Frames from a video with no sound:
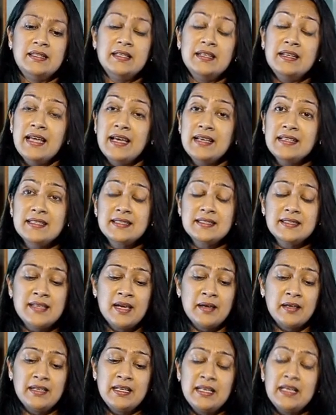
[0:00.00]
The next
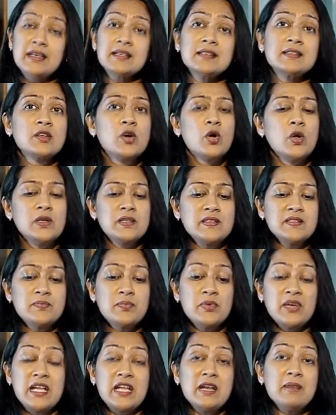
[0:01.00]
technique is called
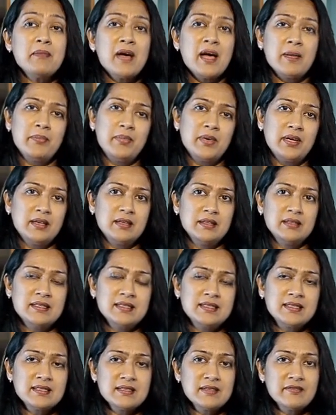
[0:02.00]
as brain mapping.
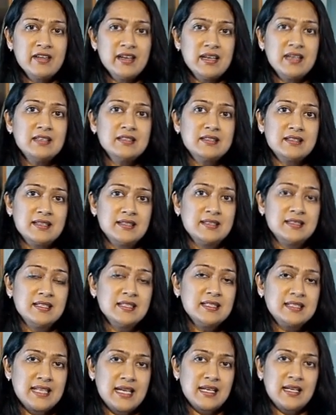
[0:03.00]
This is a very
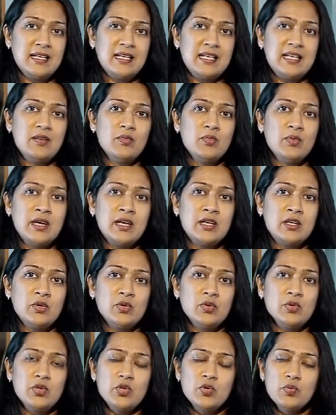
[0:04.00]
interesting technique where,
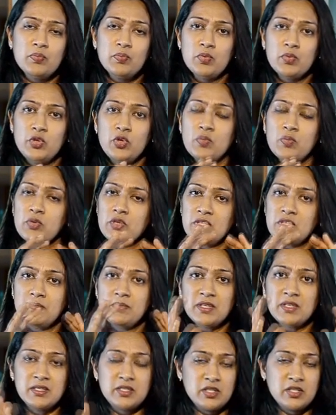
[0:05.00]
you put
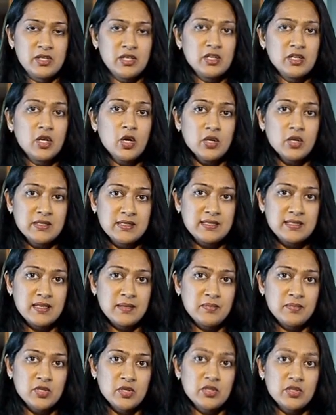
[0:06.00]
a particular
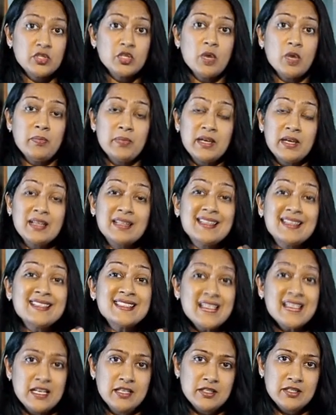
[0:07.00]
concept or a topic in
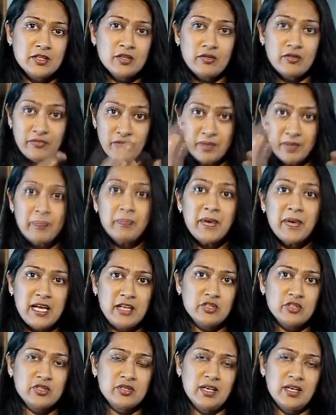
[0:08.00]
the center of a
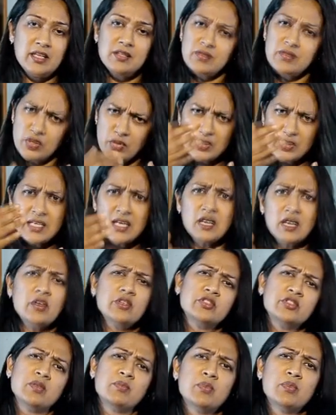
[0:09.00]
page, right? So you take
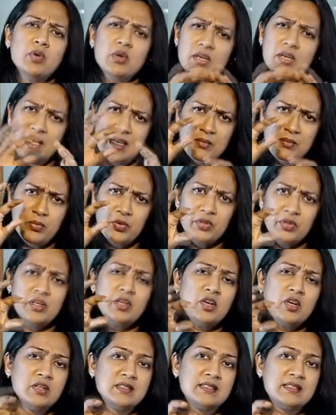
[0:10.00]
out your book and put the